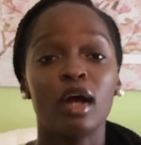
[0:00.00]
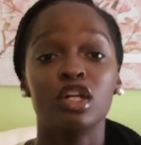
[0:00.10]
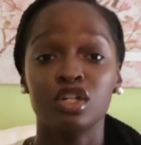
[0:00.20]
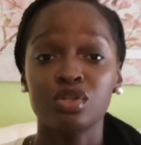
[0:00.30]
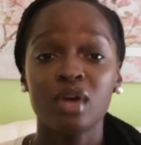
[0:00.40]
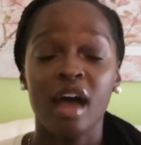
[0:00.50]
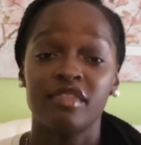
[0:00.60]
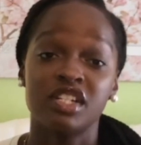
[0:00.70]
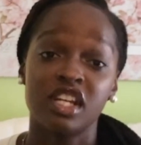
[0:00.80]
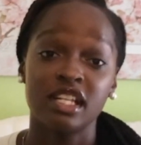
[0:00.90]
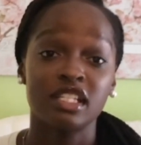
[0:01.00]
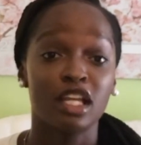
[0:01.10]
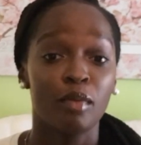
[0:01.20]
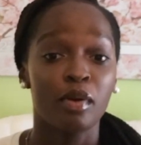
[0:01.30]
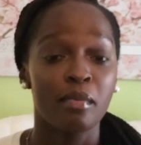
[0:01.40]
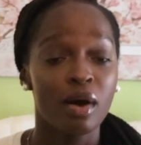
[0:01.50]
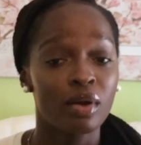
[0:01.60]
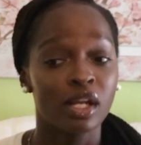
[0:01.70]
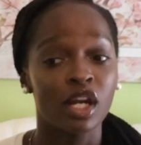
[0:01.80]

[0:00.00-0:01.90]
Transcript: do you have the chance to get promoted,